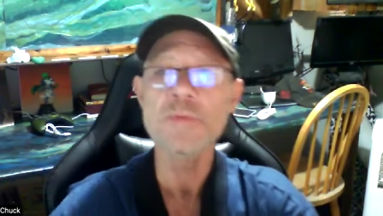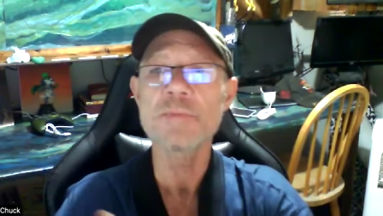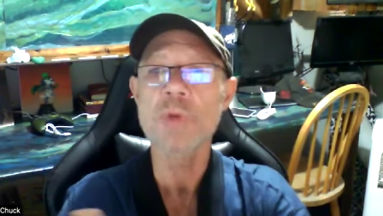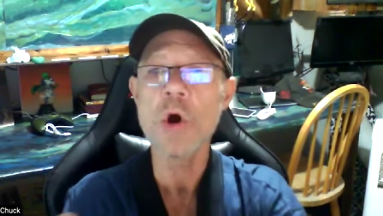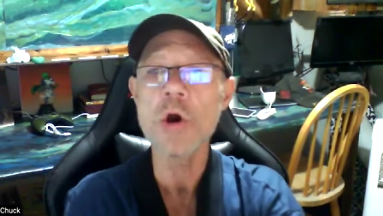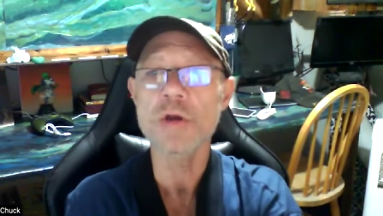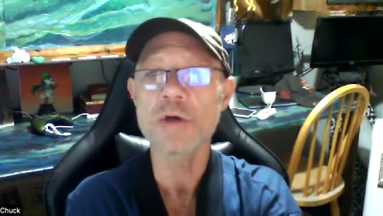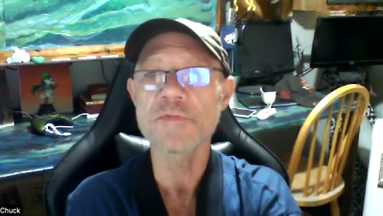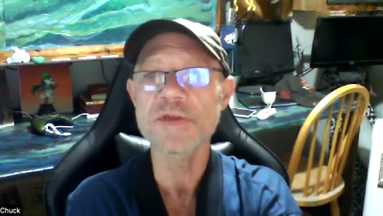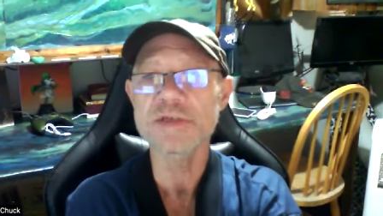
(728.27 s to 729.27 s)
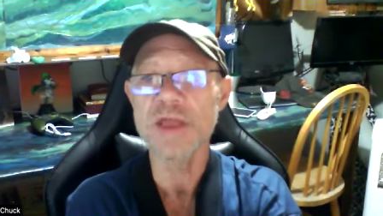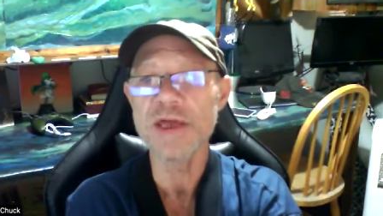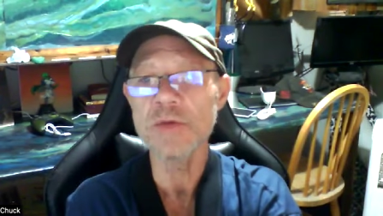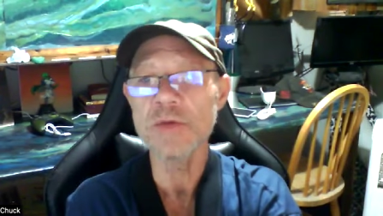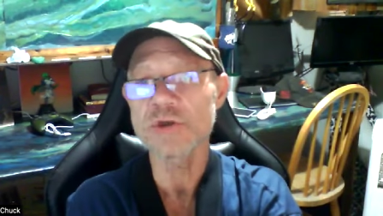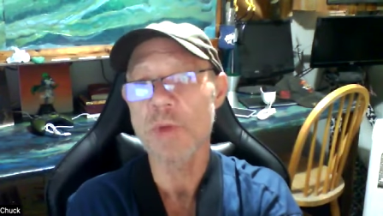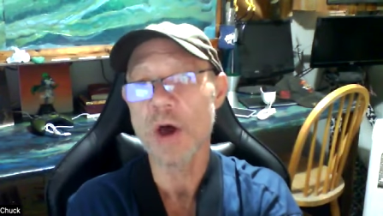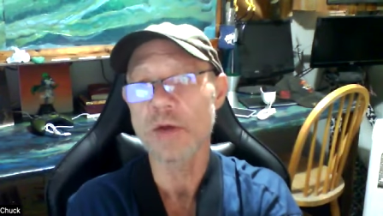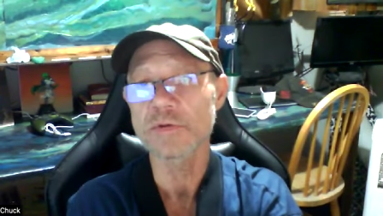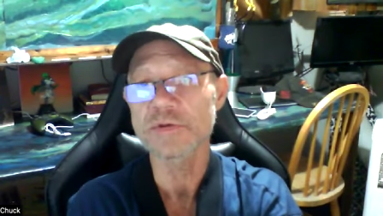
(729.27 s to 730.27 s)
be part of these language
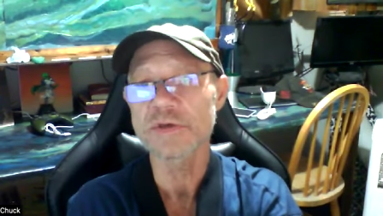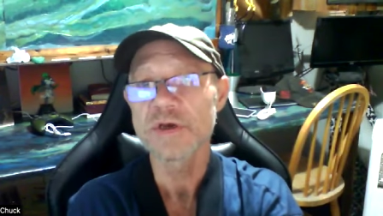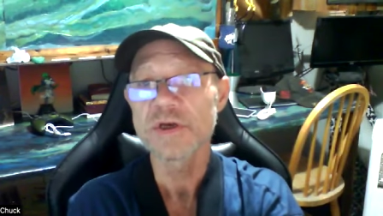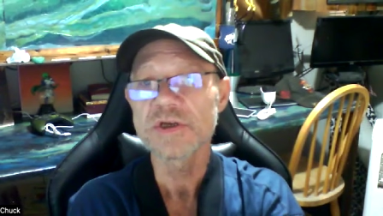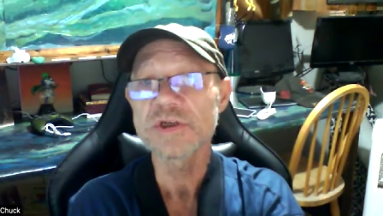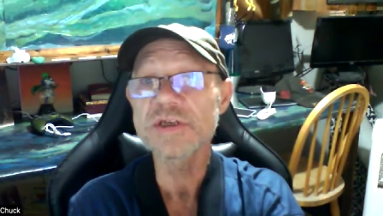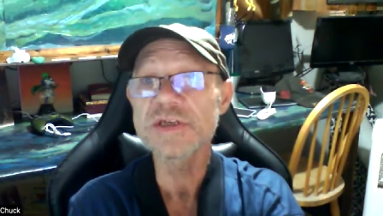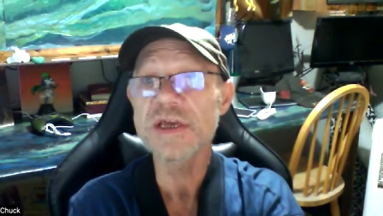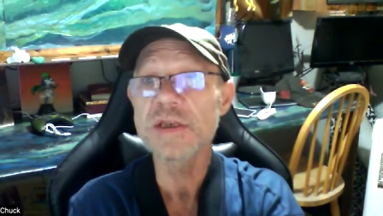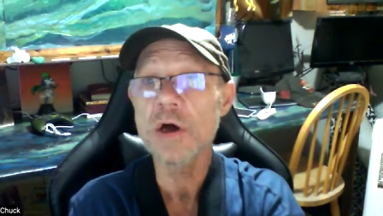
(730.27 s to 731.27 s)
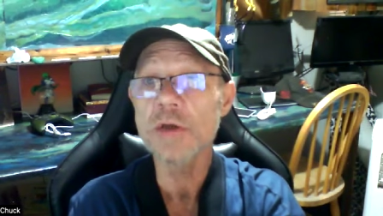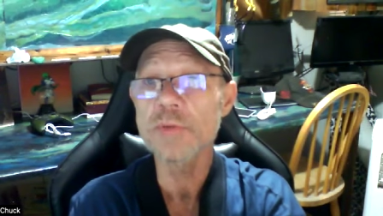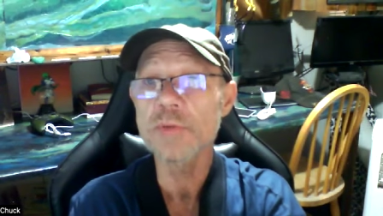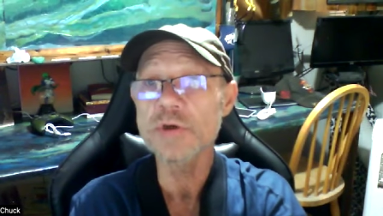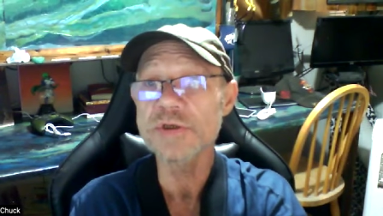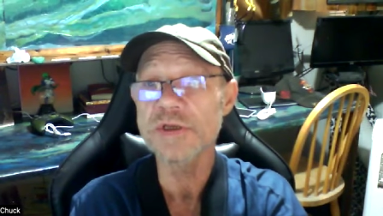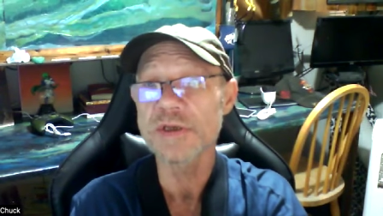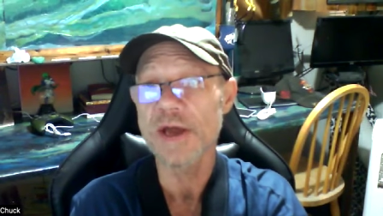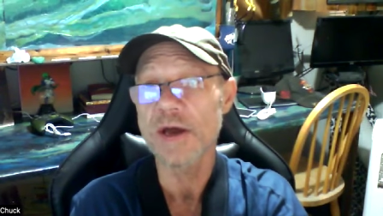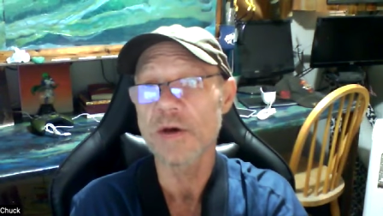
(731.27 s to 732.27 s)
models. She is a non person
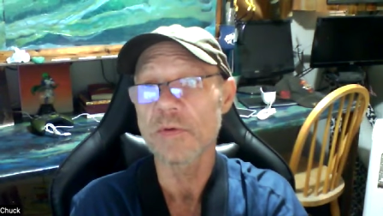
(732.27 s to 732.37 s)
now.